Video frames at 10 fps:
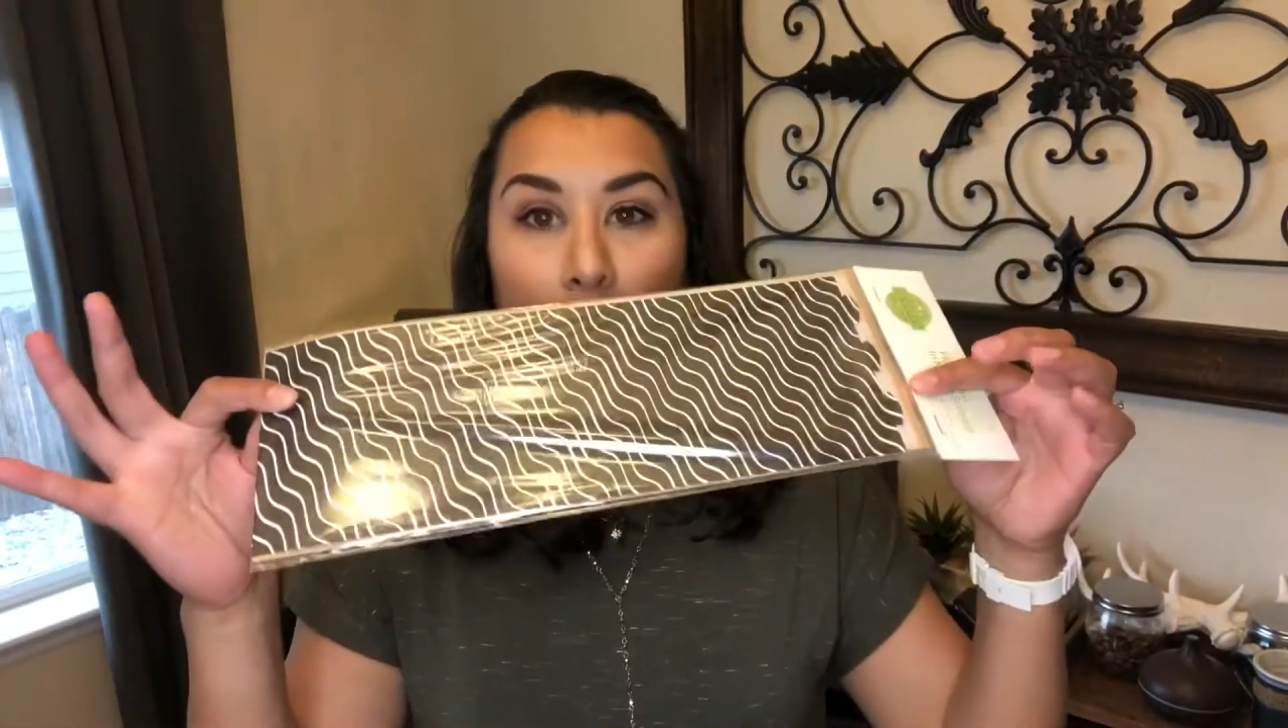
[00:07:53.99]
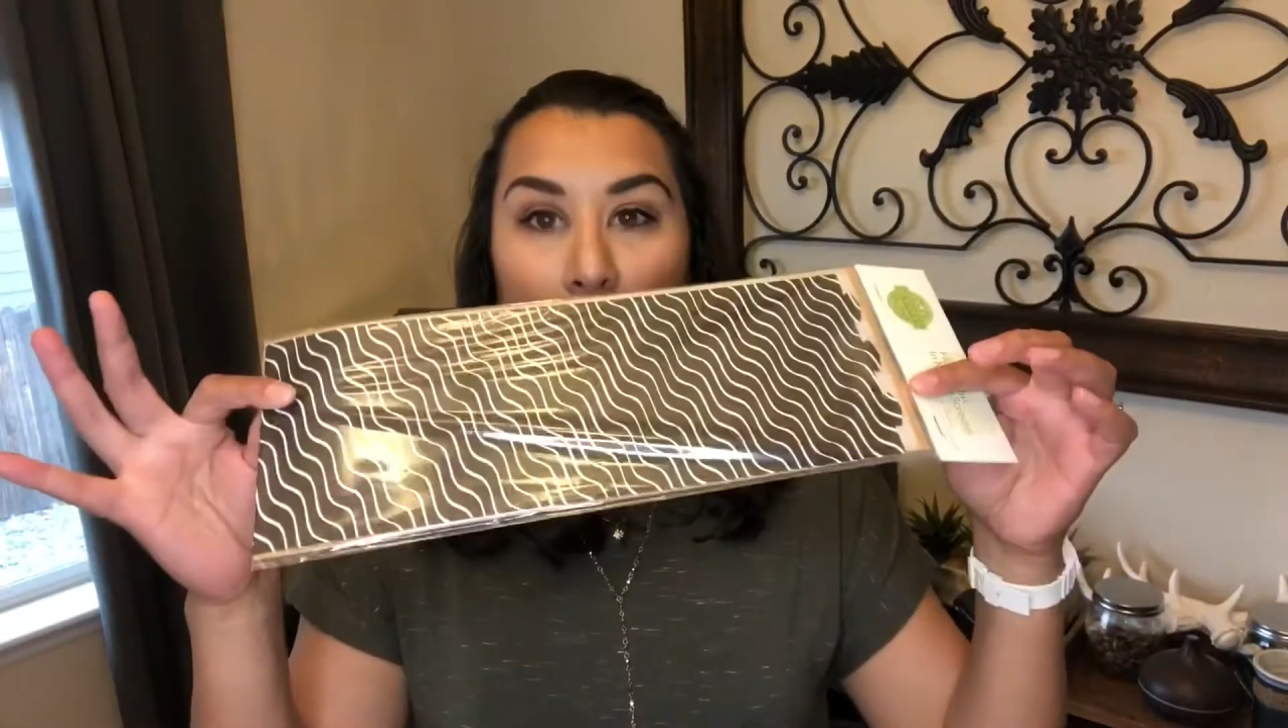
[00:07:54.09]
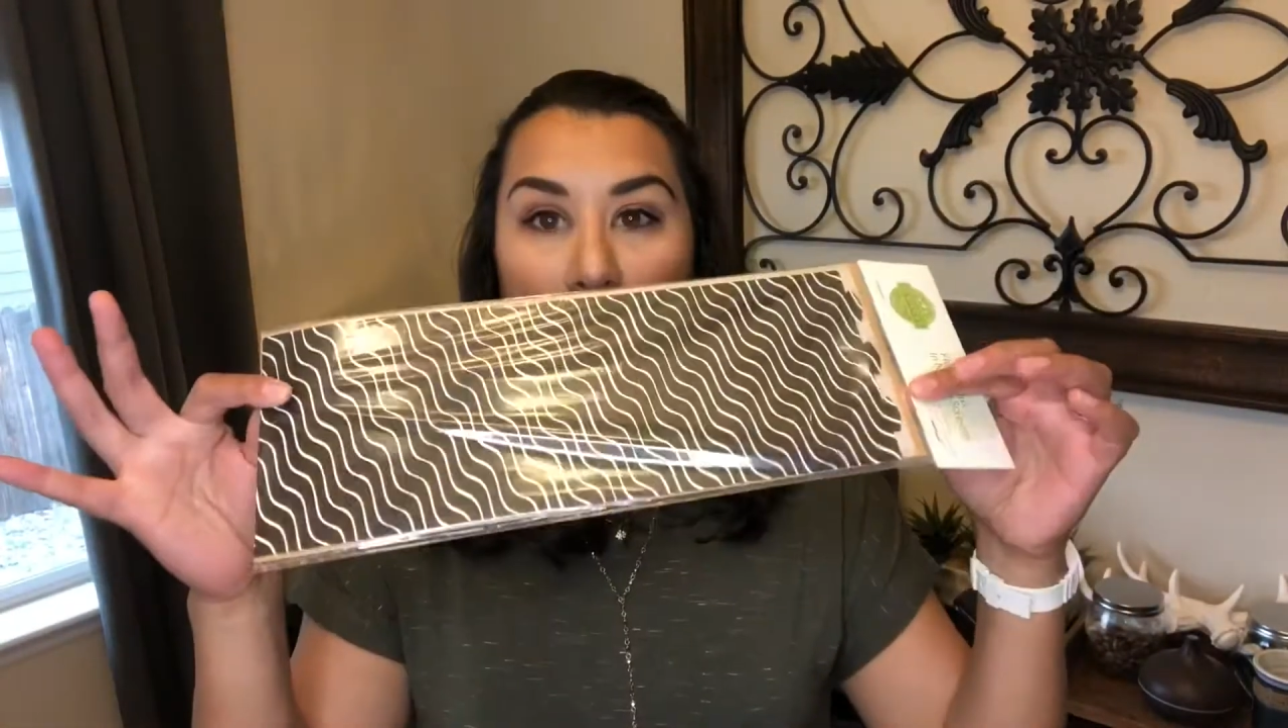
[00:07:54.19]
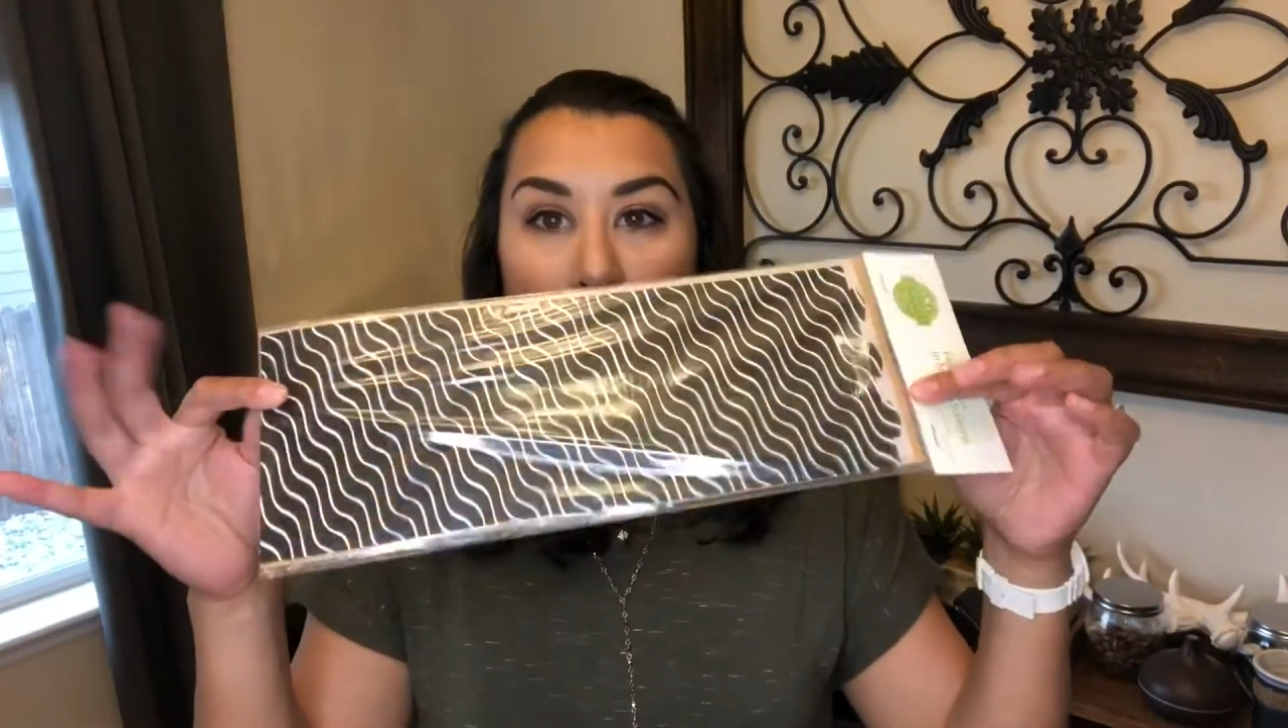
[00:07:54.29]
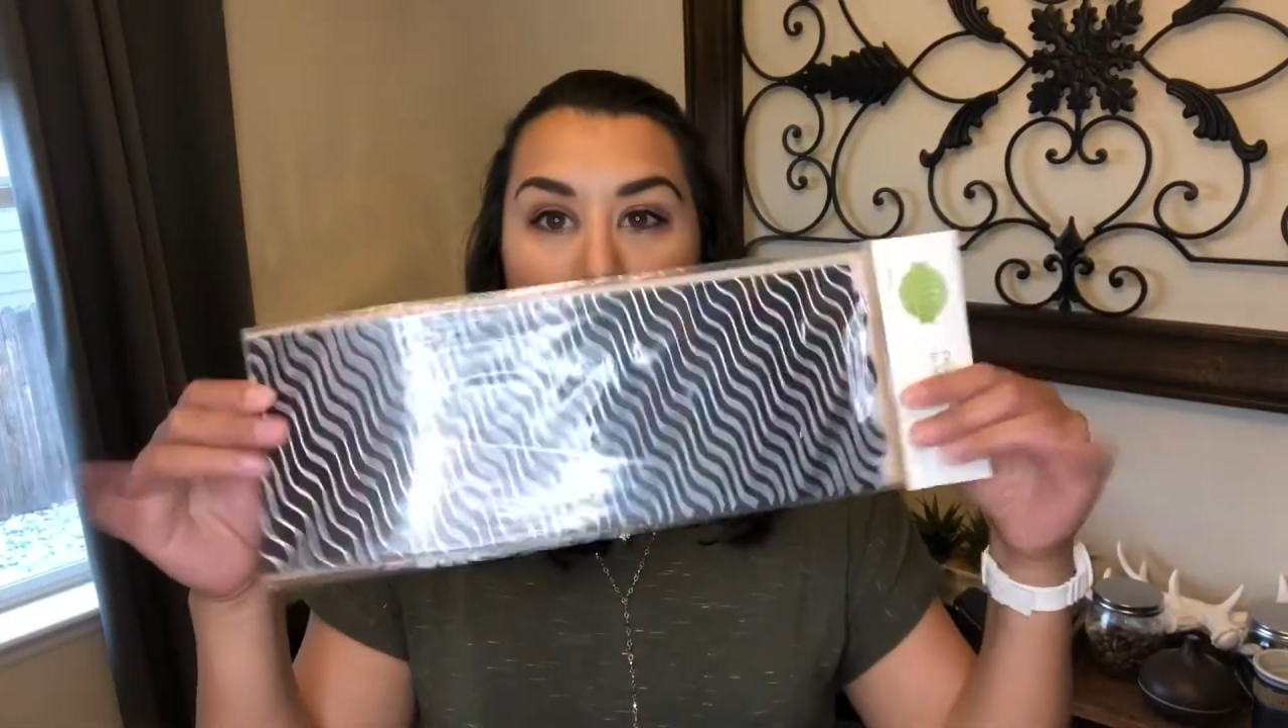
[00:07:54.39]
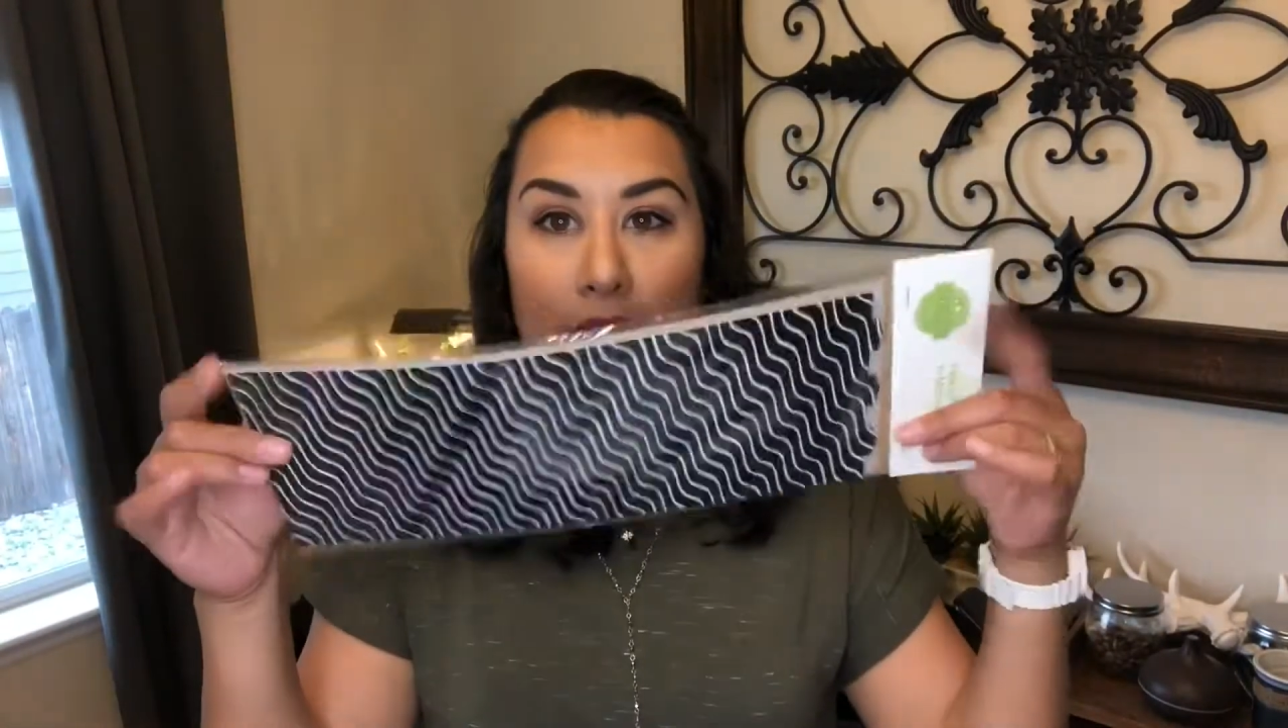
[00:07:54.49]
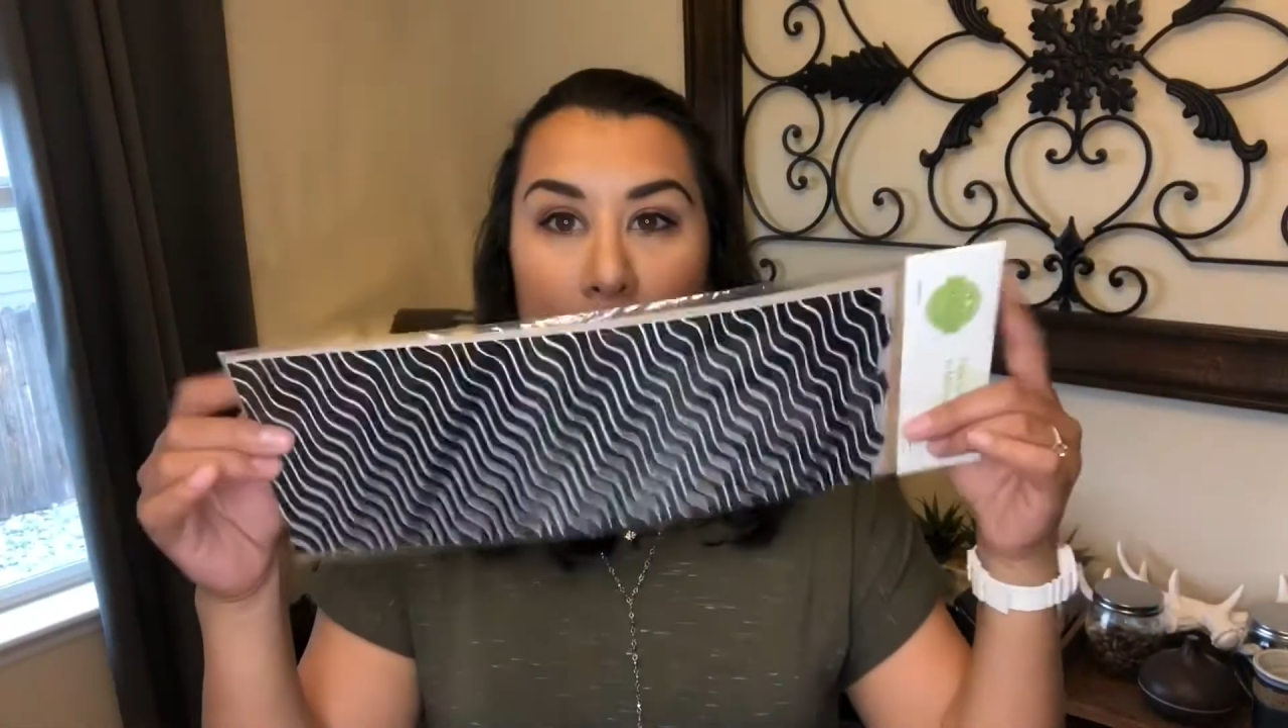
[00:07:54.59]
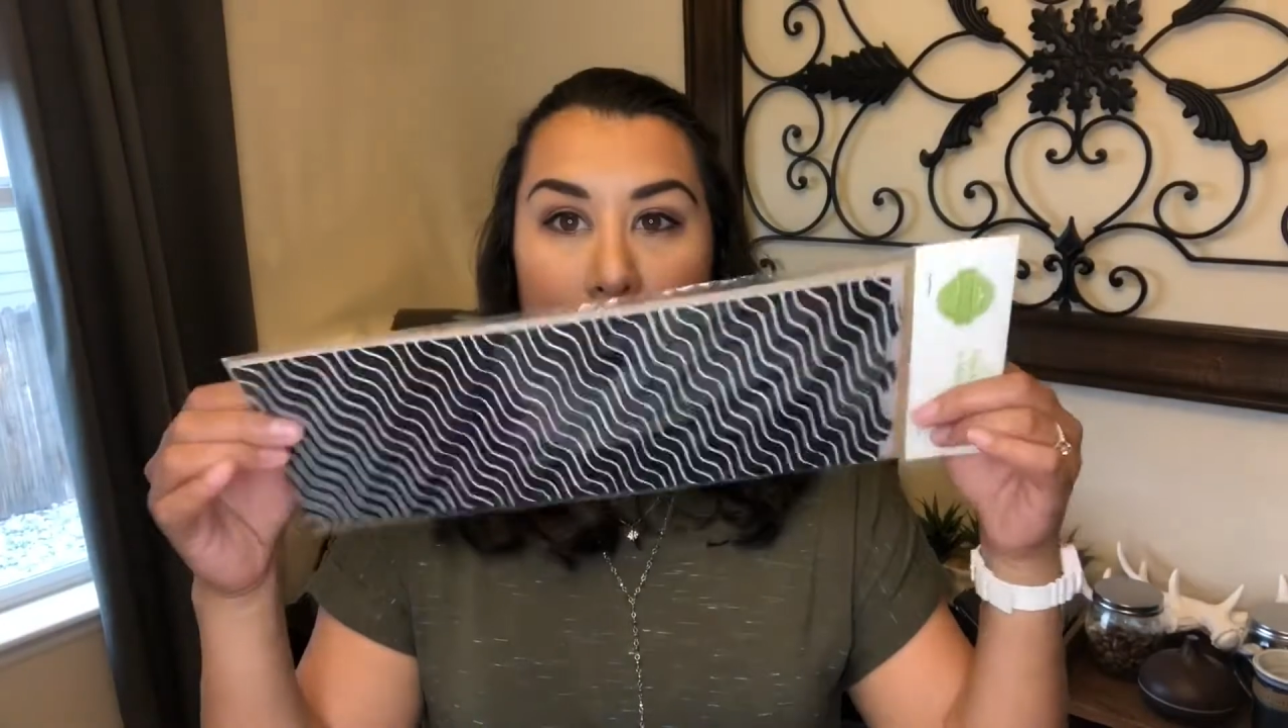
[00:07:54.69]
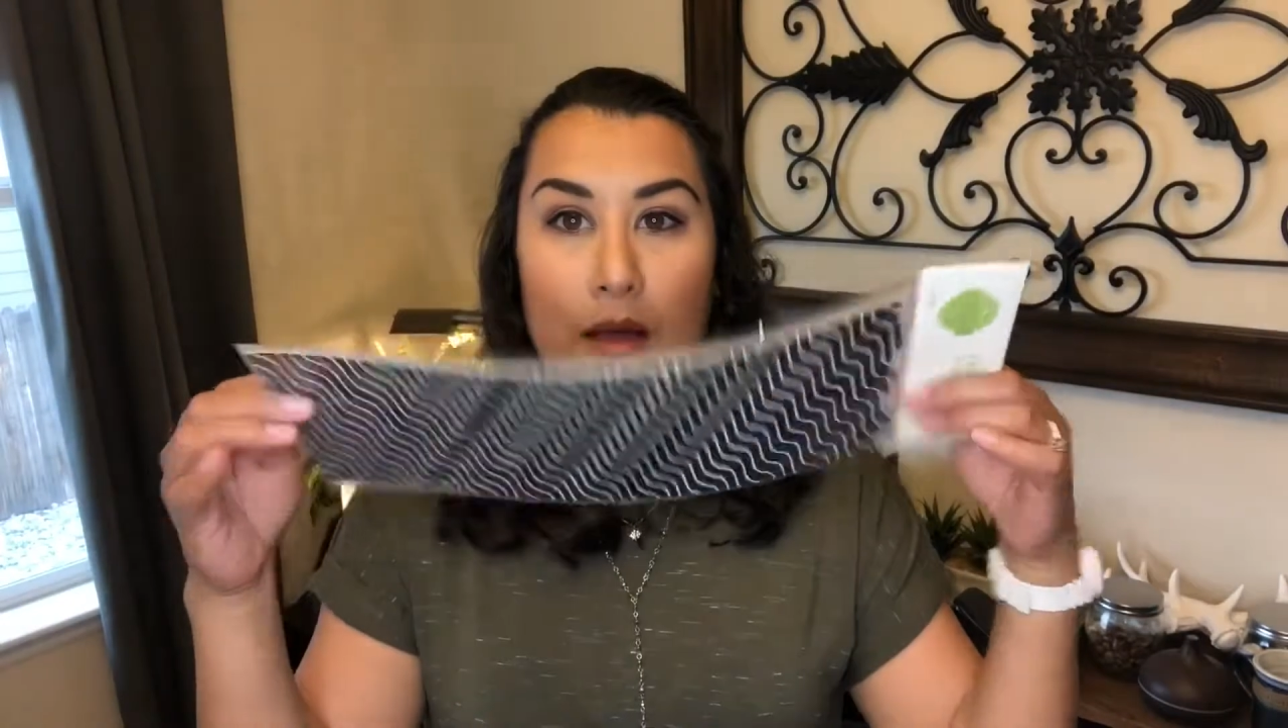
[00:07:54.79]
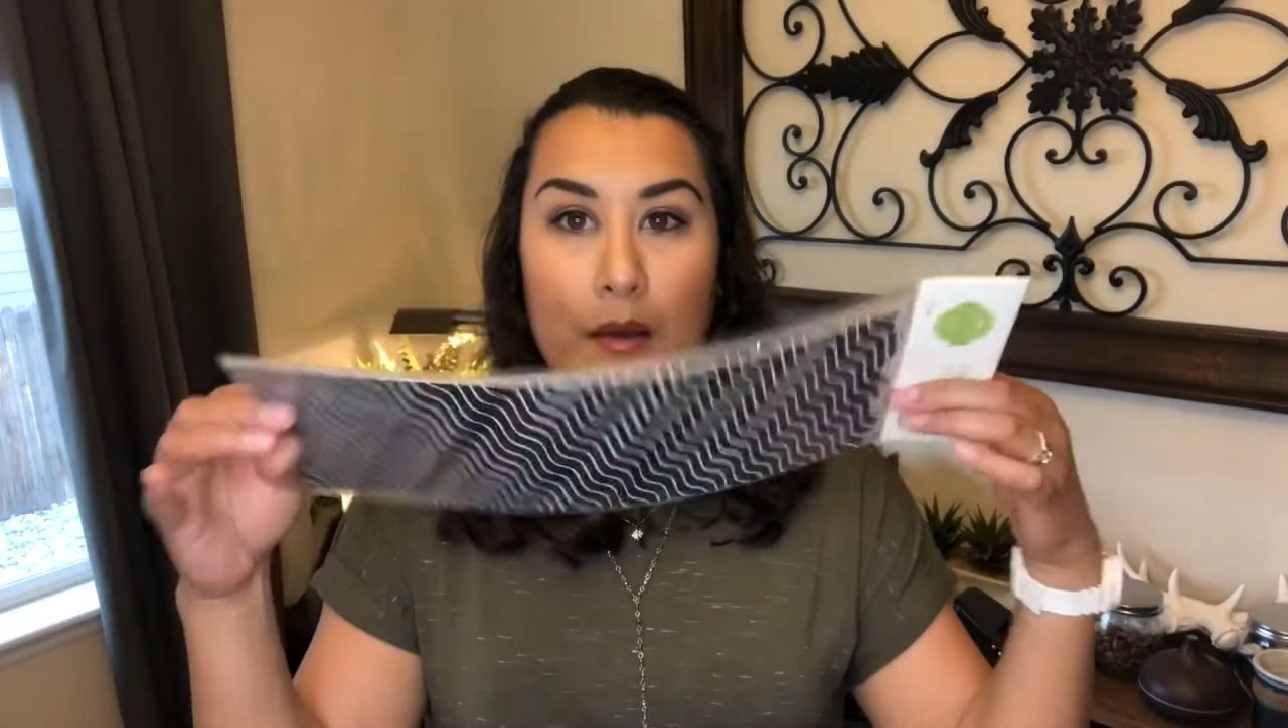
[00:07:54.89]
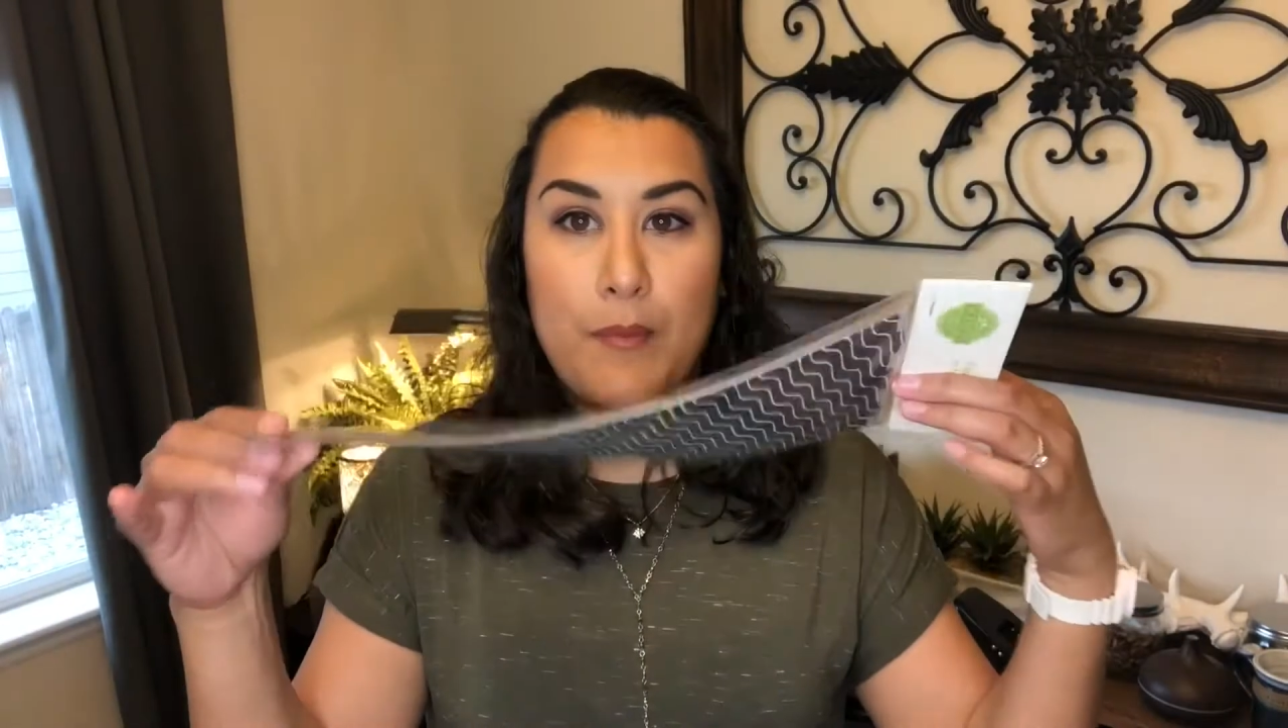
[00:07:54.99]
You get a